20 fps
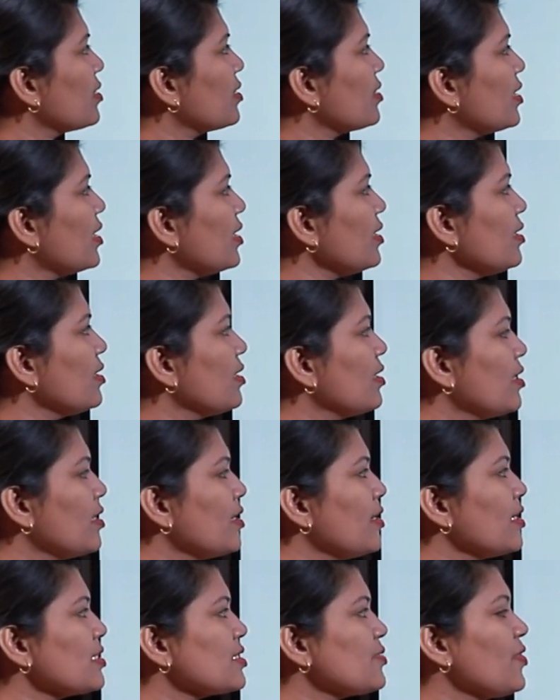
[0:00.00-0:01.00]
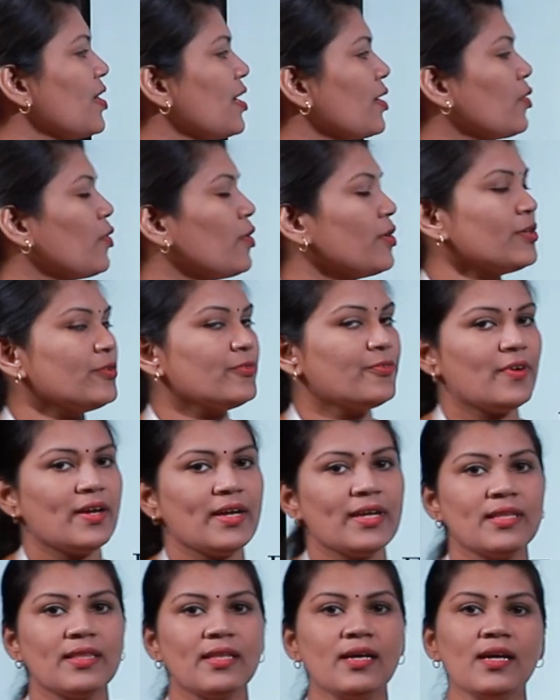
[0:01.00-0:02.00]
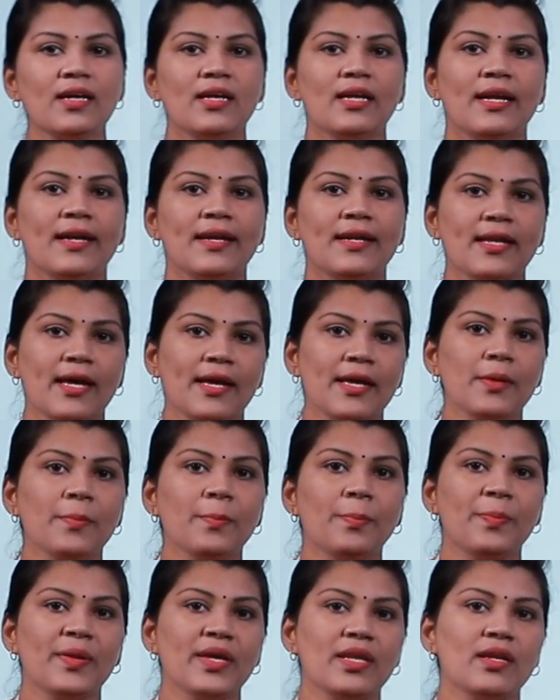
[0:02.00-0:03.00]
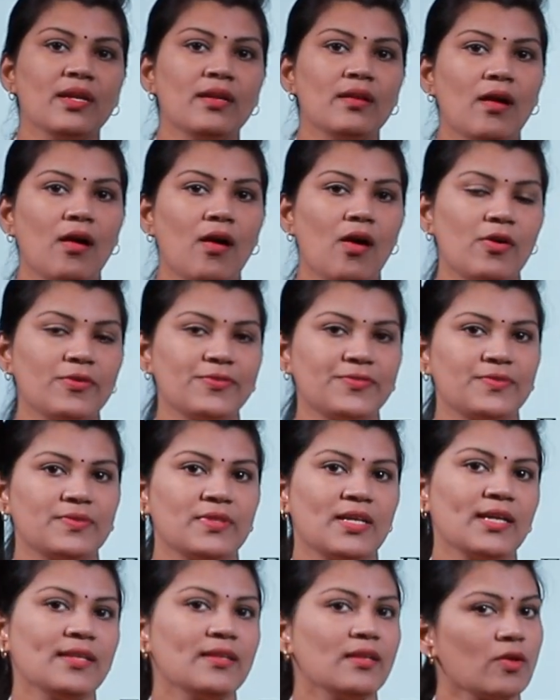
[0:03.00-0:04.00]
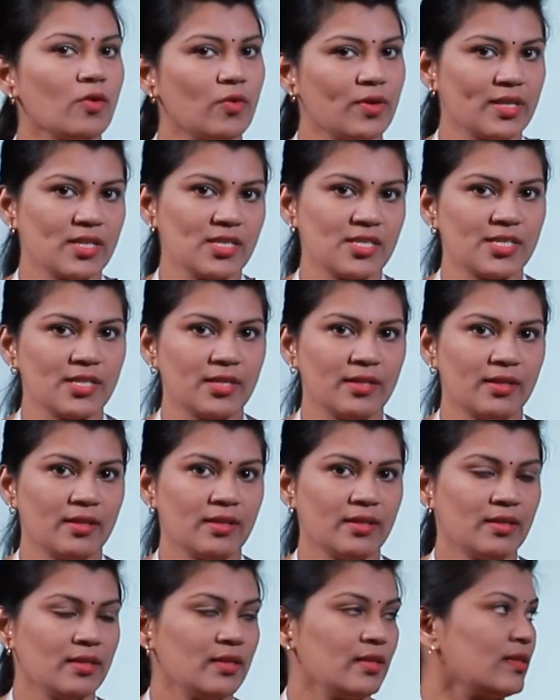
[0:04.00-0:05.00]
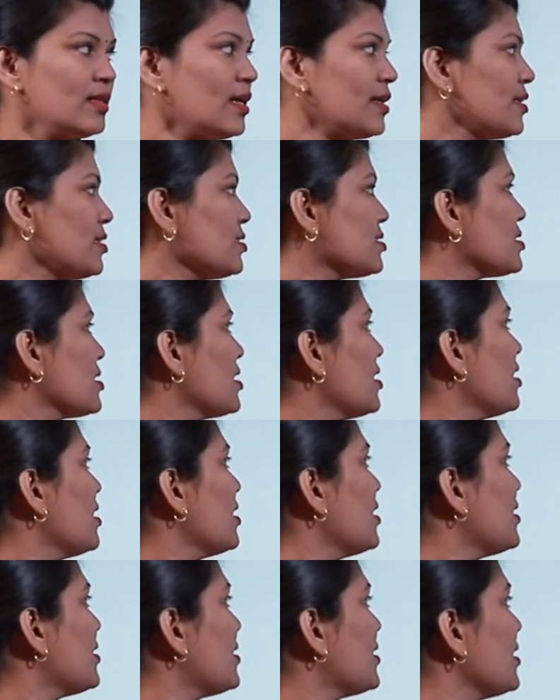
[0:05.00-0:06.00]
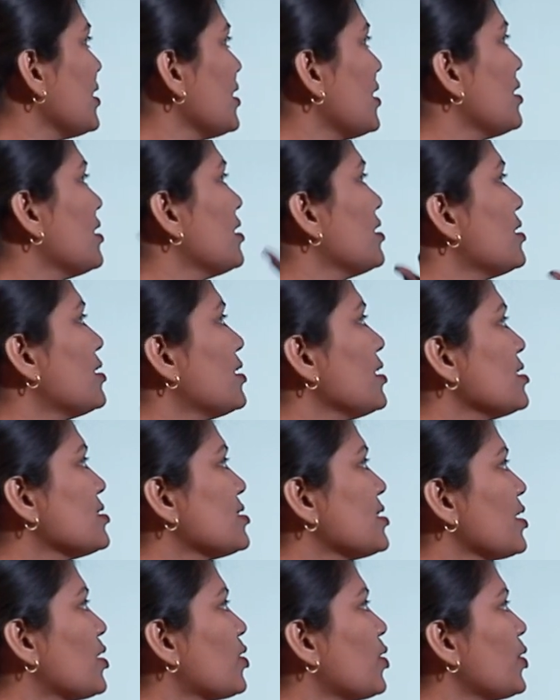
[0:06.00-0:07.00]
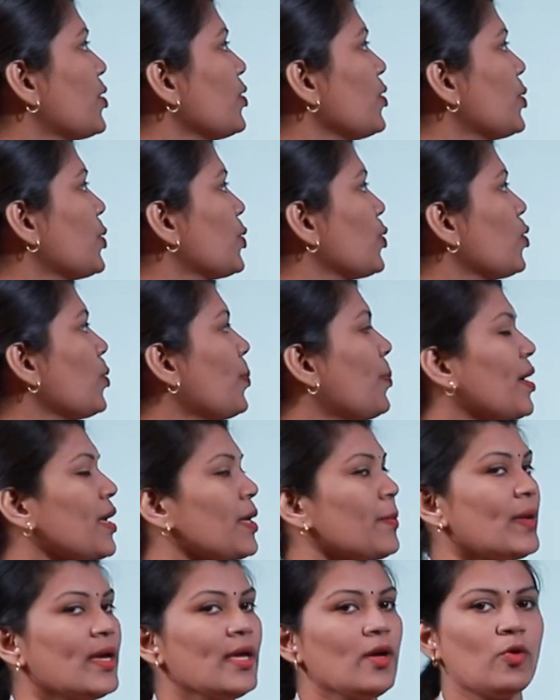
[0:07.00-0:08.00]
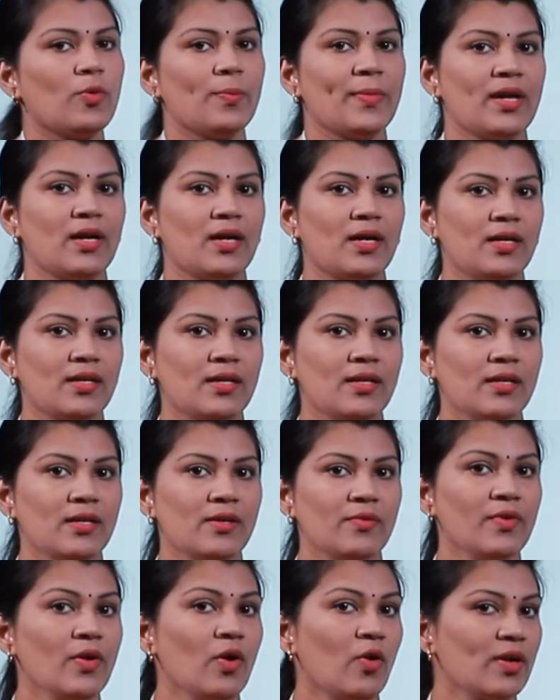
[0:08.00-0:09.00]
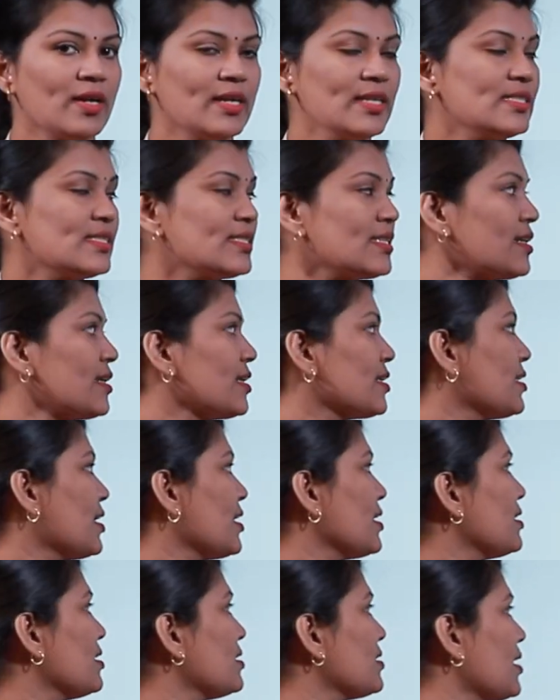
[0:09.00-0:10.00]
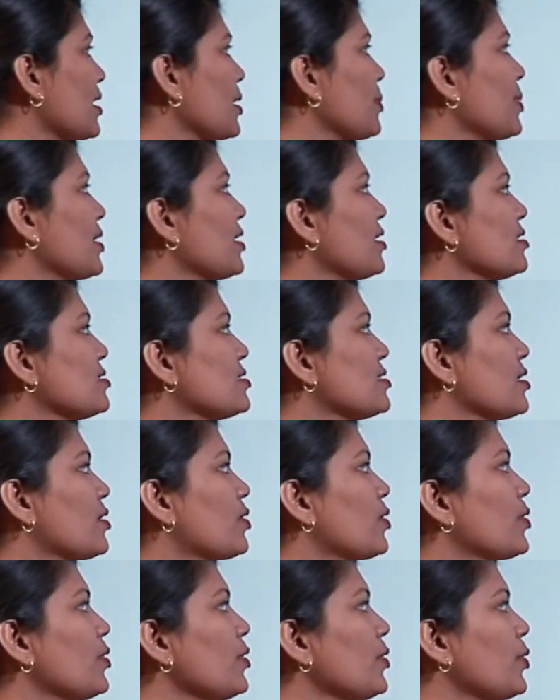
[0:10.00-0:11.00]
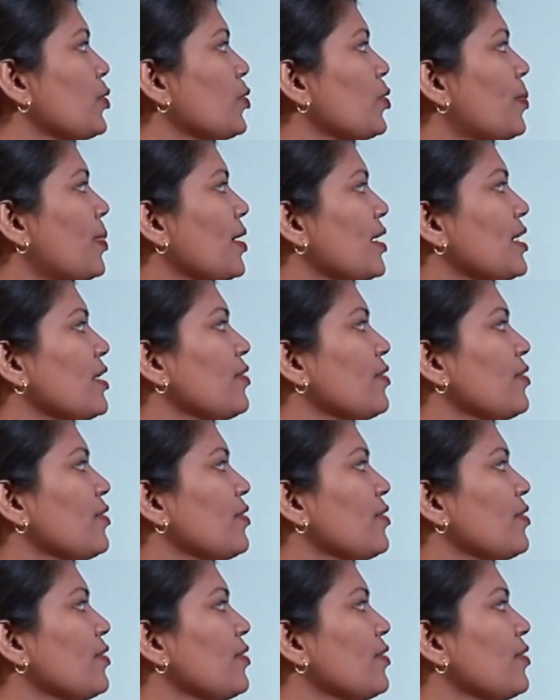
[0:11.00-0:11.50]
Then next we are going to find the time period of that rotation, that is t is equal to 2 pi by omega. We already studied that time period is equal to 2 pi